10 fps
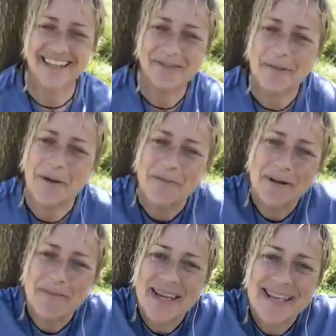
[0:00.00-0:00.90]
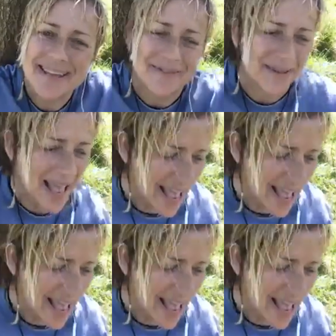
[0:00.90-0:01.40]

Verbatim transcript: It's what we're made of.